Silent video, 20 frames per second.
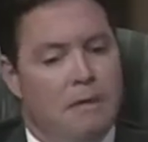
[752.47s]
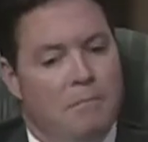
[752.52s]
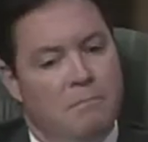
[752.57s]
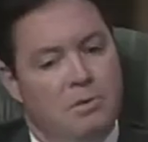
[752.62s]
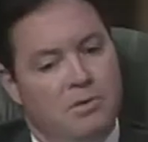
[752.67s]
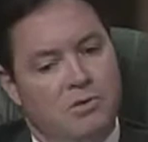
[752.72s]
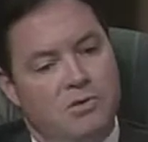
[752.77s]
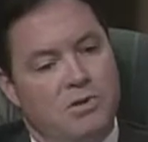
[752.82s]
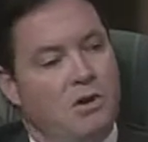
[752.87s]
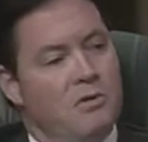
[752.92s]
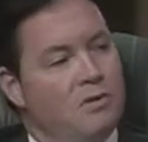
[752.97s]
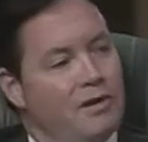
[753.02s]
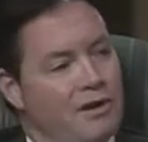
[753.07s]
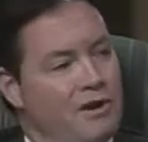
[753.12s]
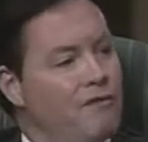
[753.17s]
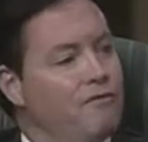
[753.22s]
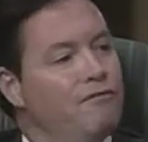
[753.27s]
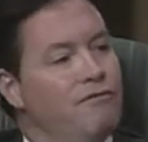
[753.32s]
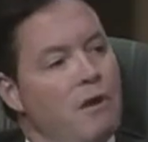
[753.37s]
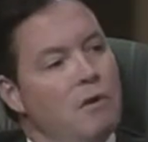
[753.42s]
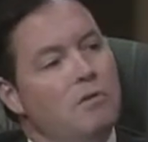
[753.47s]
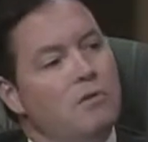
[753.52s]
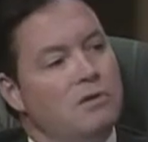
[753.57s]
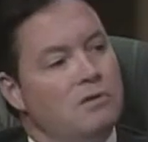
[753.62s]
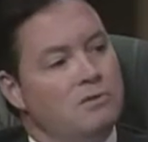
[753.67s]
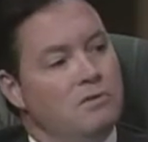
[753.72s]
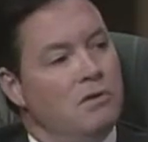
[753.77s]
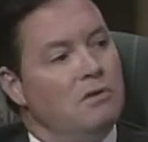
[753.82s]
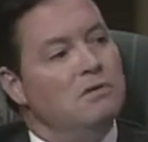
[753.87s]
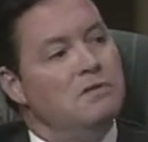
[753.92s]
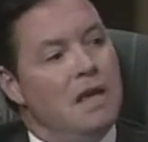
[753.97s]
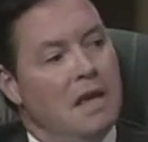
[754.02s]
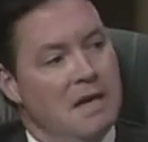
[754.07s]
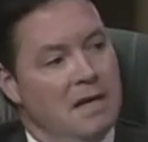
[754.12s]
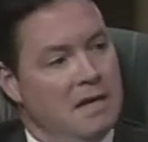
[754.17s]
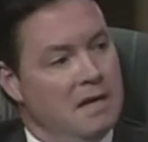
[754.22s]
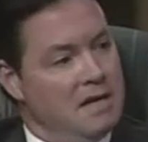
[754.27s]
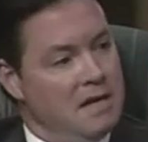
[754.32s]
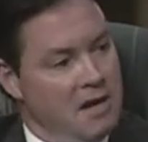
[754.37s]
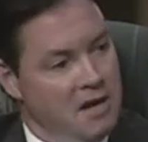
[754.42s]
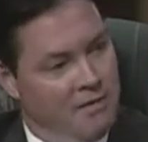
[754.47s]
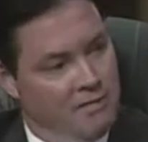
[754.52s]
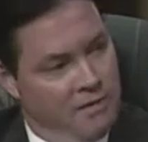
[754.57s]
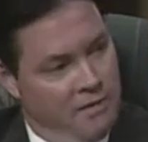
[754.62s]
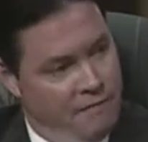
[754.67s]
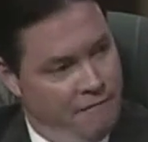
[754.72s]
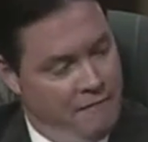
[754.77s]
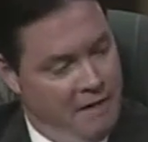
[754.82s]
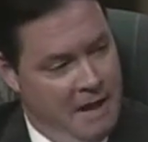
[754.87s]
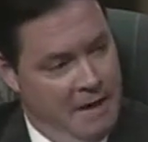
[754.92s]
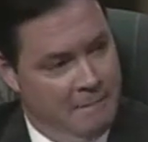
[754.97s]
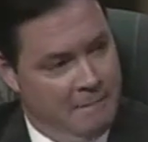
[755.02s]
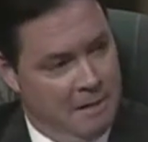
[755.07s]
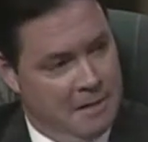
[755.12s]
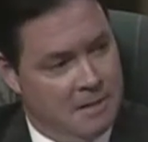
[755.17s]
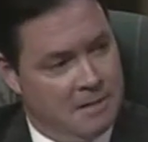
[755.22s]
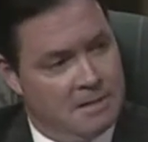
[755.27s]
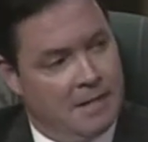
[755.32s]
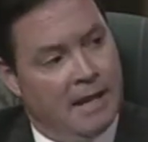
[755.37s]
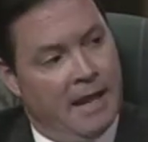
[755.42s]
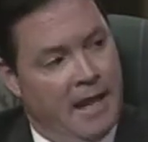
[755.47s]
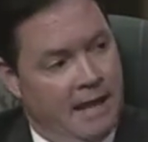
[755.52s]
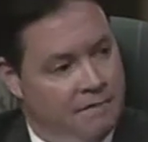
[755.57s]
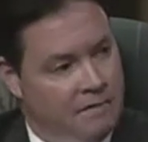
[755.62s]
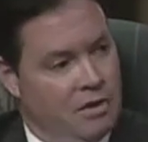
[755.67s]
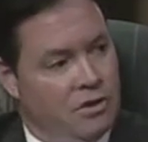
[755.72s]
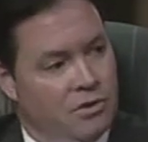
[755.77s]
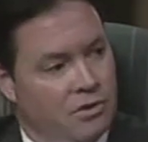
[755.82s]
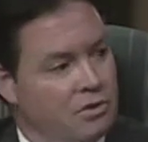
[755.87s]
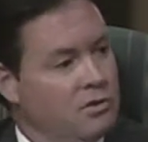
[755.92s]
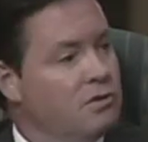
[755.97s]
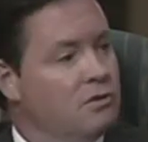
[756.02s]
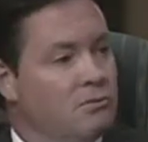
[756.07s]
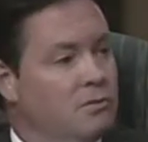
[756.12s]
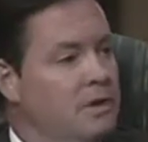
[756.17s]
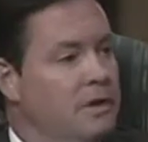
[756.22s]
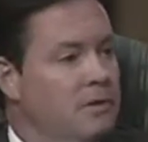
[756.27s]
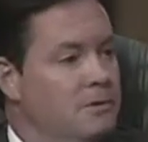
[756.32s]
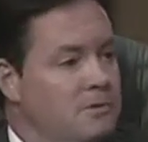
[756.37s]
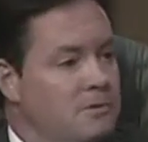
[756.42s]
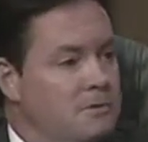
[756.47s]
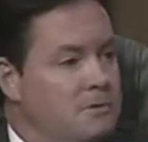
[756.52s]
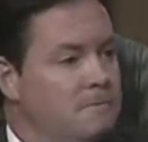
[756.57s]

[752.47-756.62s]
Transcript: but certainly are focused on taking care of their families and having good careers.